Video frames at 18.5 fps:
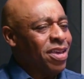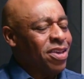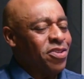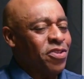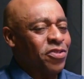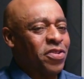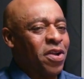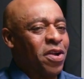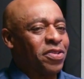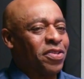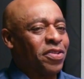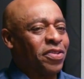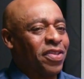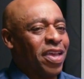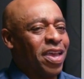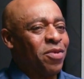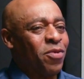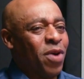You yes. start to
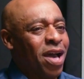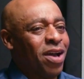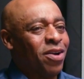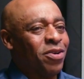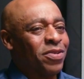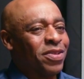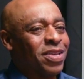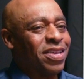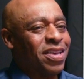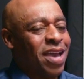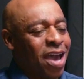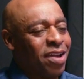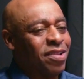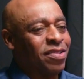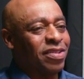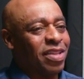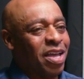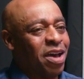say, wow,
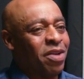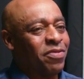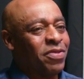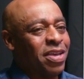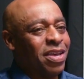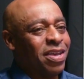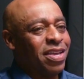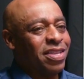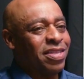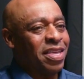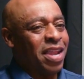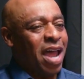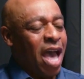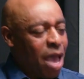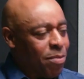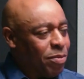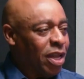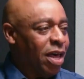God is love then
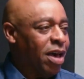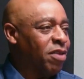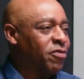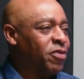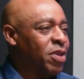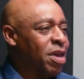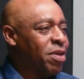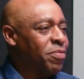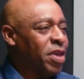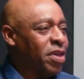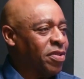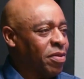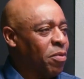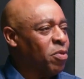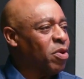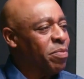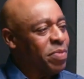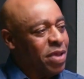I'm love because I
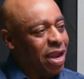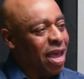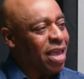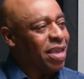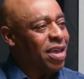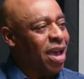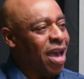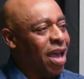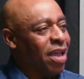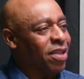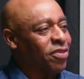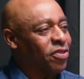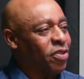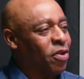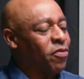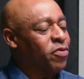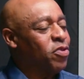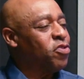want to be like God.
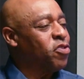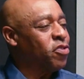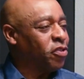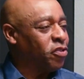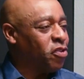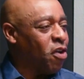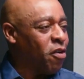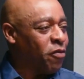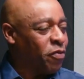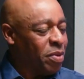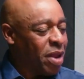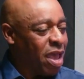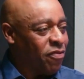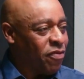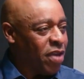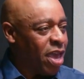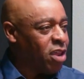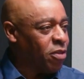So if you just start from
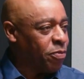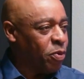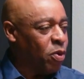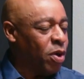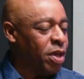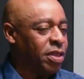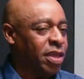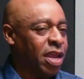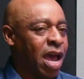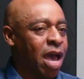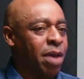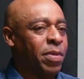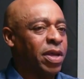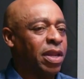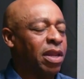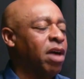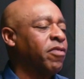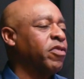that vantage point that I'm
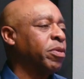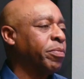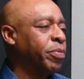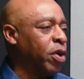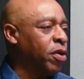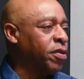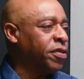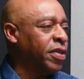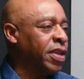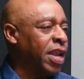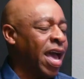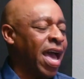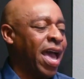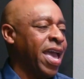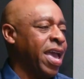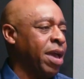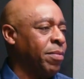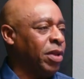a loving person,
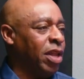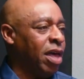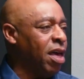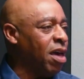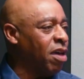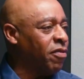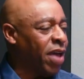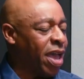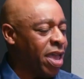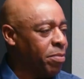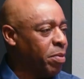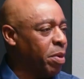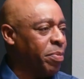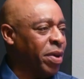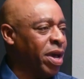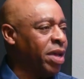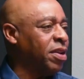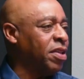I am love, I am
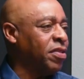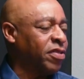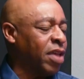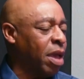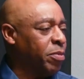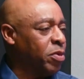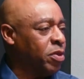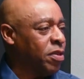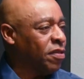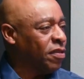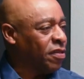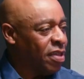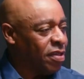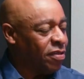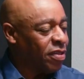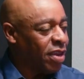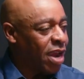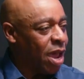abundance, I'm in these
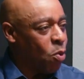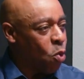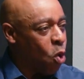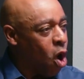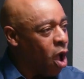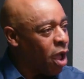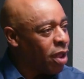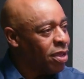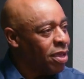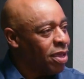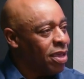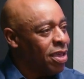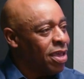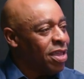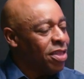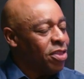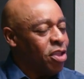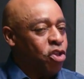things that I want, yes.
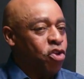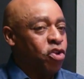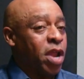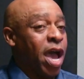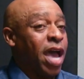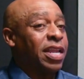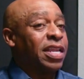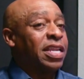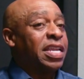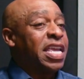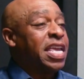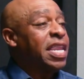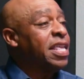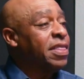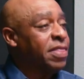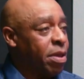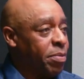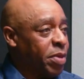then you're not
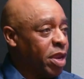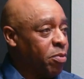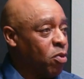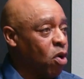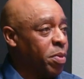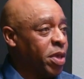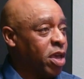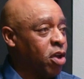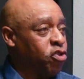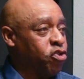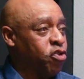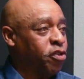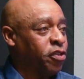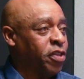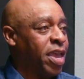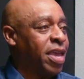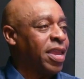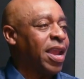needing them anymore because you're
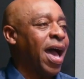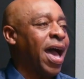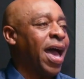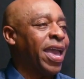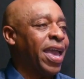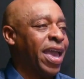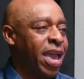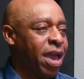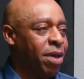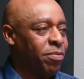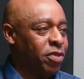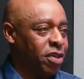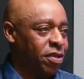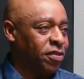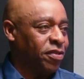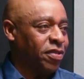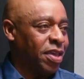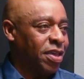saying I am
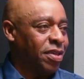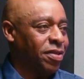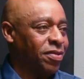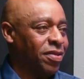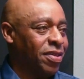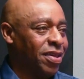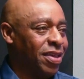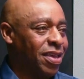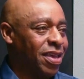these things.